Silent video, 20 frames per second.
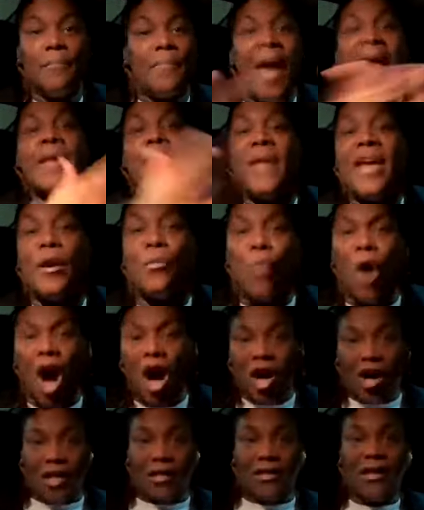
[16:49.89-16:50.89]
baby it
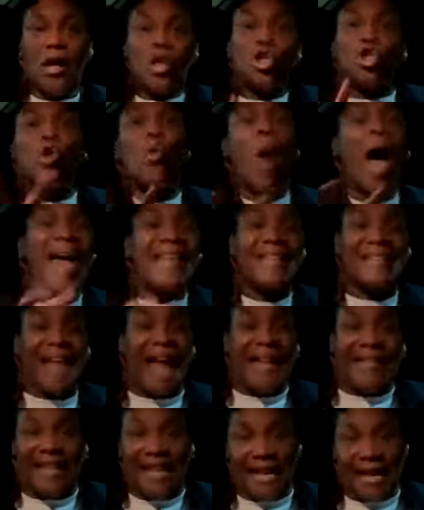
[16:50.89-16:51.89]
was. Twice
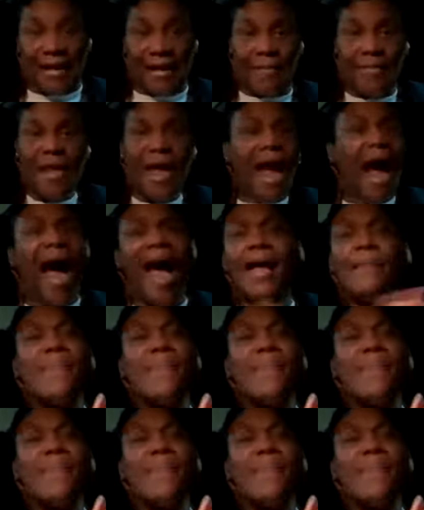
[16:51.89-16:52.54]
I did it. I